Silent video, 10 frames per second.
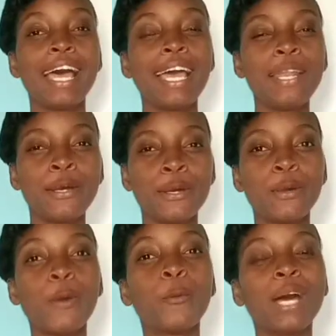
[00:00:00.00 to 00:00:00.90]

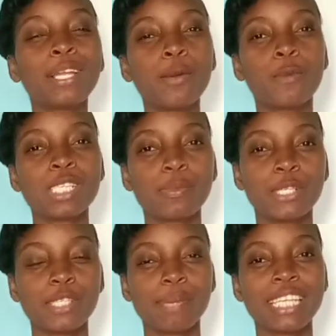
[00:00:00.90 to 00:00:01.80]
Hello, welcome once
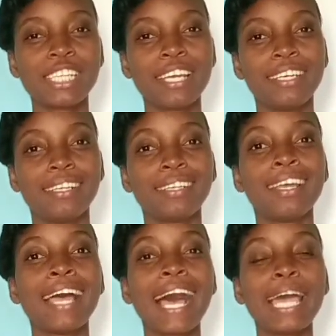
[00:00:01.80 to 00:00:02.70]
more to my channel.
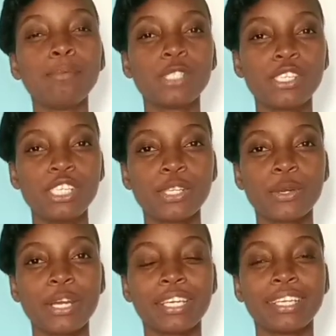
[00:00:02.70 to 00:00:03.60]
I'm Donisha
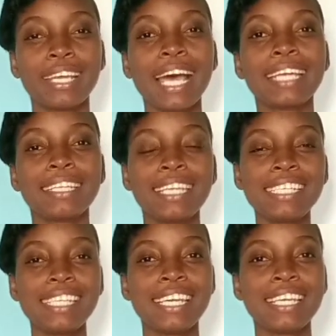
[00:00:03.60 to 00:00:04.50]
Gordon, and
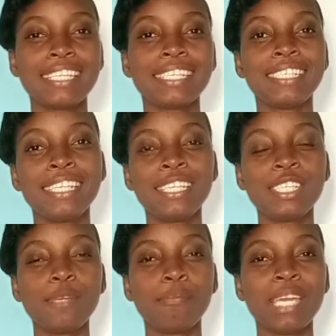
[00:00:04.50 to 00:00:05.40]
this is
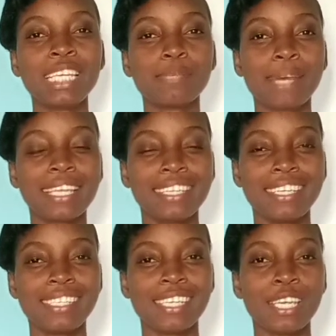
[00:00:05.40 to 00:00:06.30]
DG Makes Math
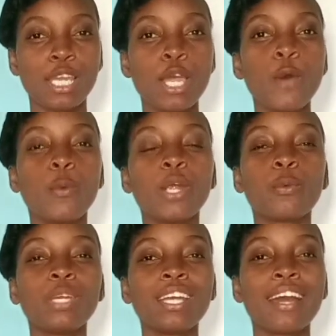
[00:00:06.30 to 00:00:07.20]
Easy, where
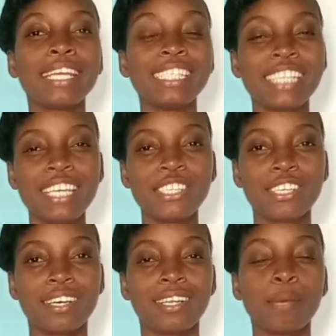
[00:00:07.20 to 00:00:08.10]
we are
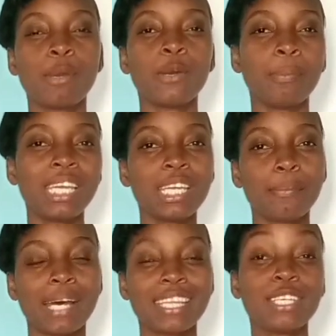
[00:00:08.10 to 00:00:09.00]
intentional about making
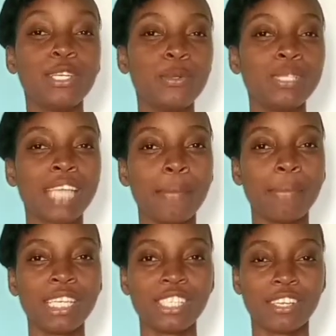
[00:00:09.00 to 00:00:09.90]
math new
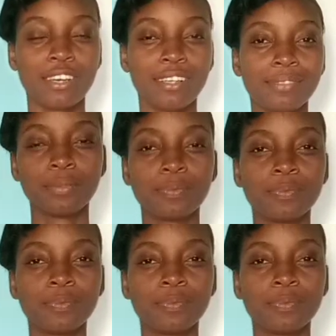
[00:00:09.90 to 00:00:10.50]
dimensional.